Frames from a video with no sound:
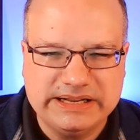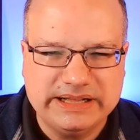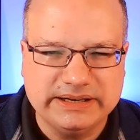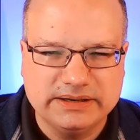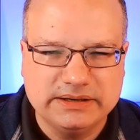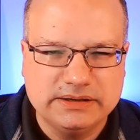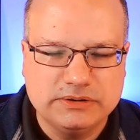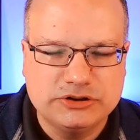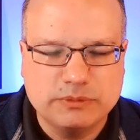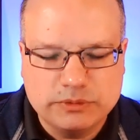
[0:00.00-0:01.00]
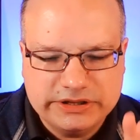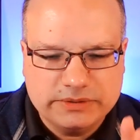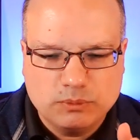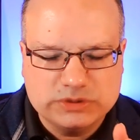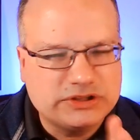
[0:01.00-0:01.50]

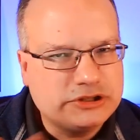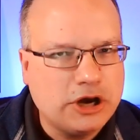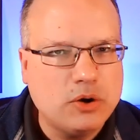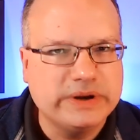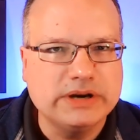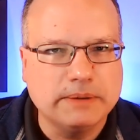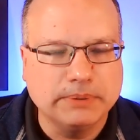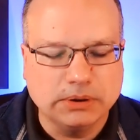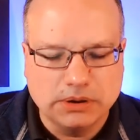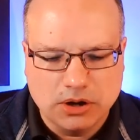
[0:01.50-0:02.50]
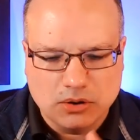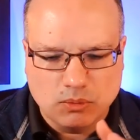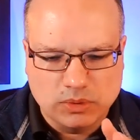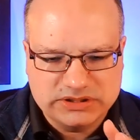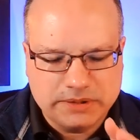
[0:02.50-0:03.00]
was the towing number,
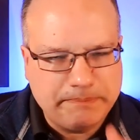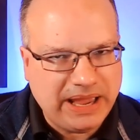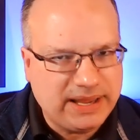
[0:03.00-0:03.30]
was the